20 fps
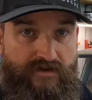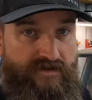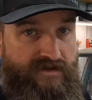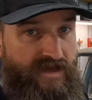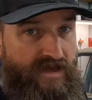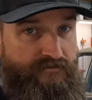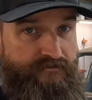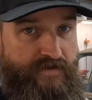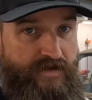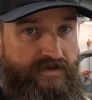
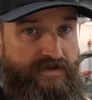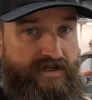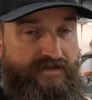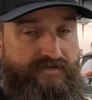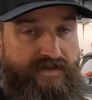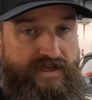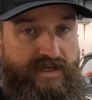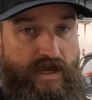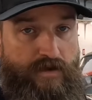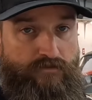I filled that
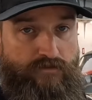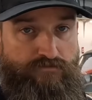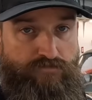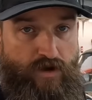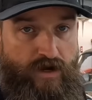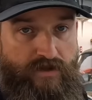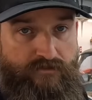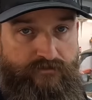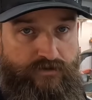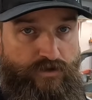thing up with
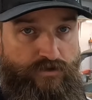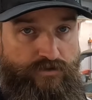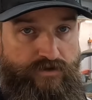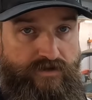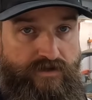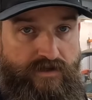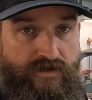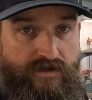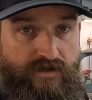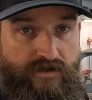brake
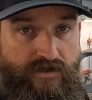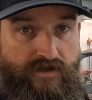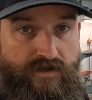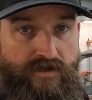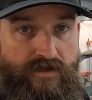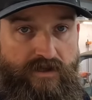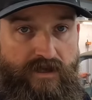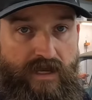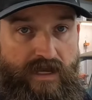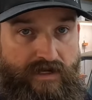fluid,
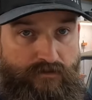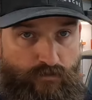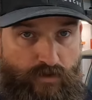and